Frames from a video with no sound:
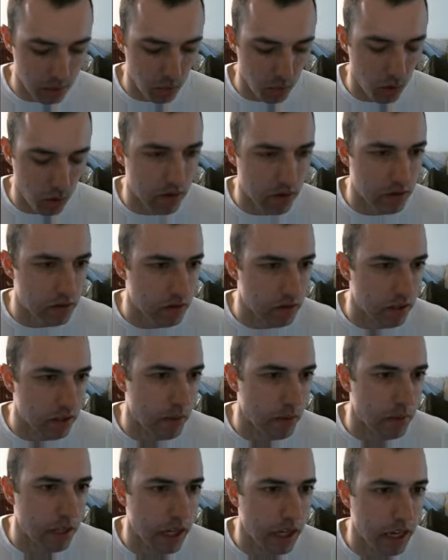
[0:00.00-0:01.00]
anymore. This will
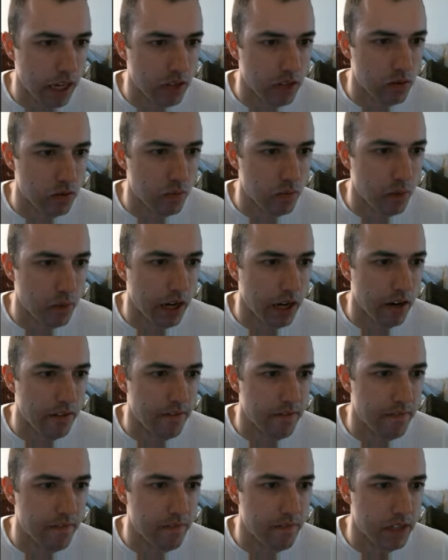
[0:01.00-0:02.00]
now be handled by
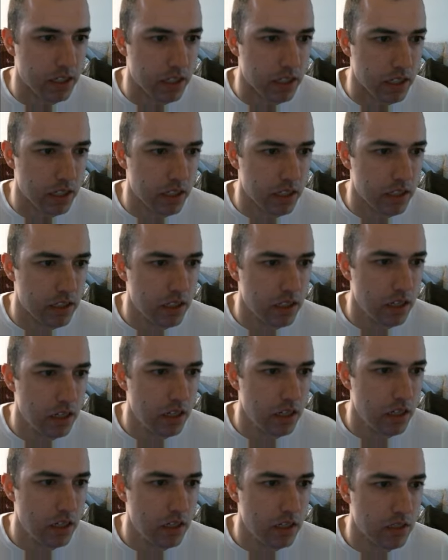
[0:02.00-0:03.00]
our physics.
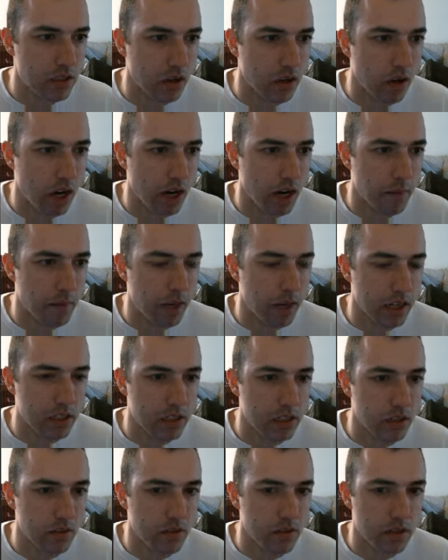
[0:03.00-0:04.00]
So I'm
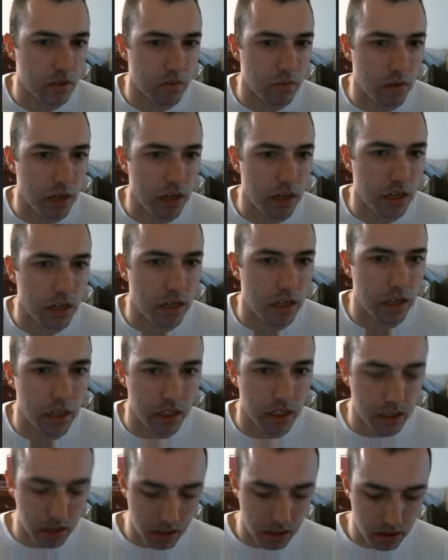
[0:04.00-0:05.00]
actually going to write
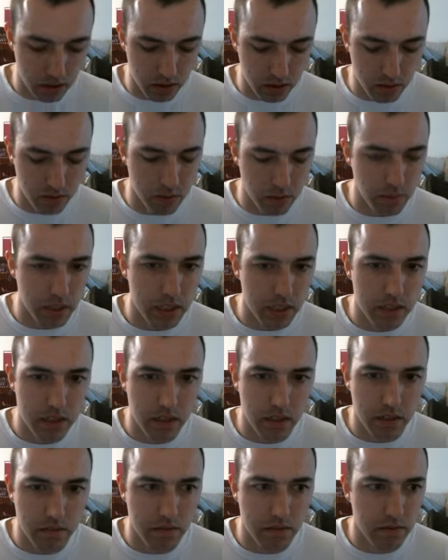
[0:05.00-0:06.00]
like a to-do to
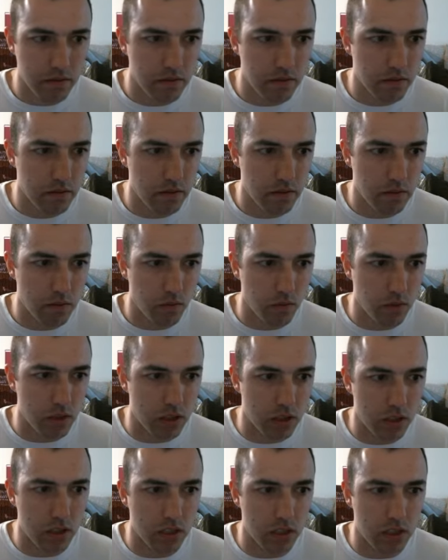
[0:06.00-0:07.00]
myself,
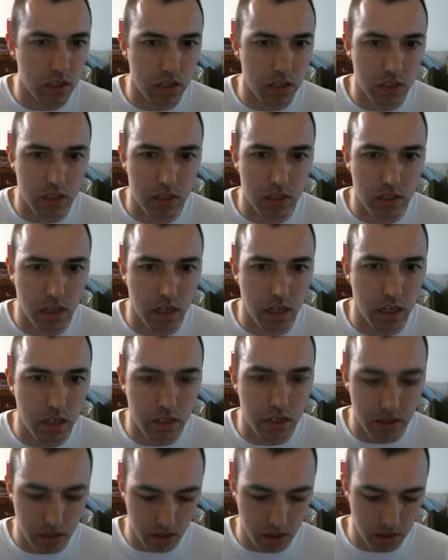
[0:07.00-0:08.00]
which just
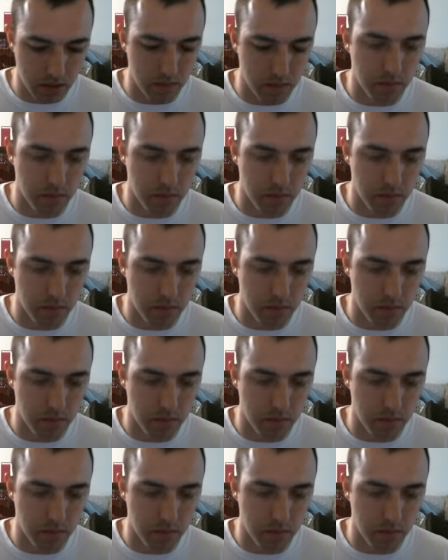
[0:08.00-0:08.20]
says